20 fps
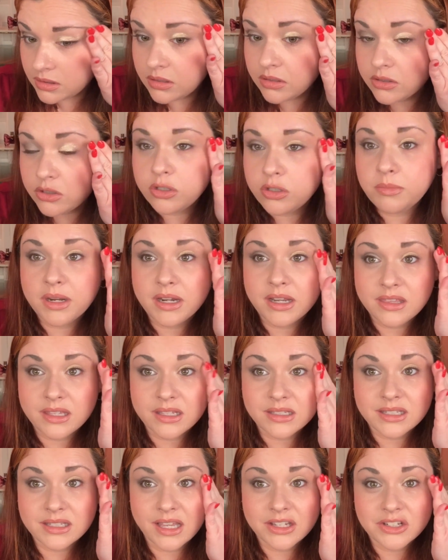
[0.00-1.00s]
Too many
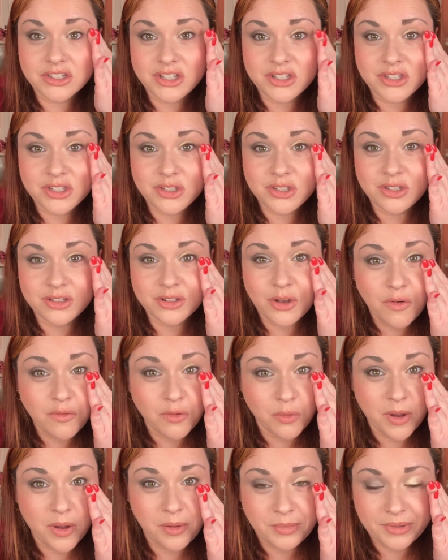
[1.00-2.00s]
things, actually. It's
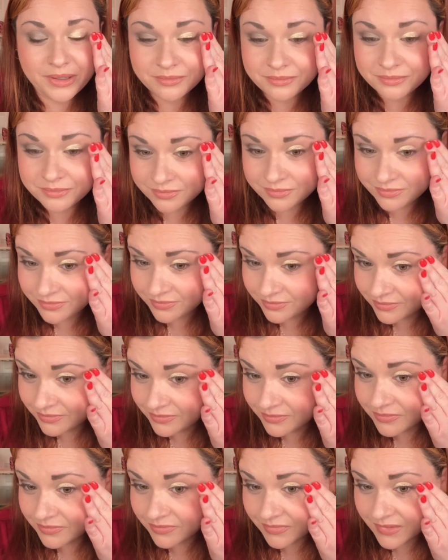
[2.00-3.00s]
overwhelming.
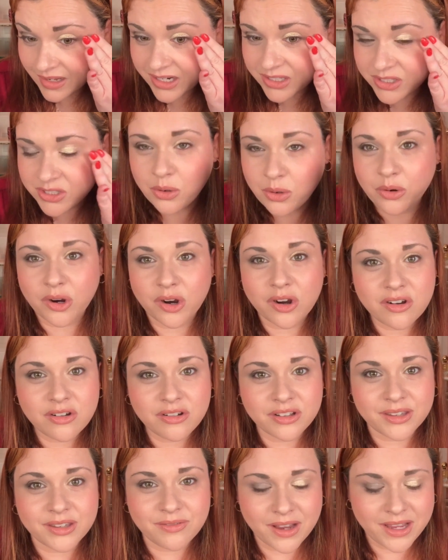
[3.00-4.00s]
And it's so
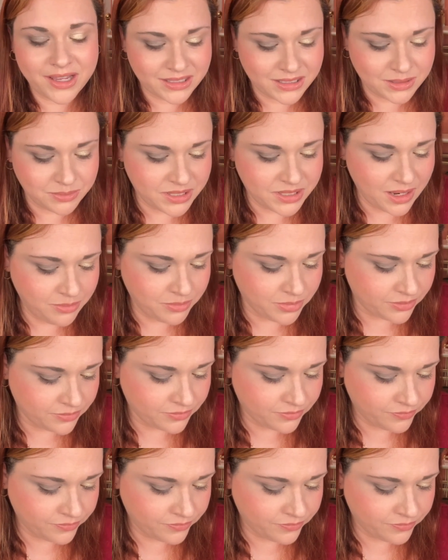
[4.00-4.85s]
early, right? September.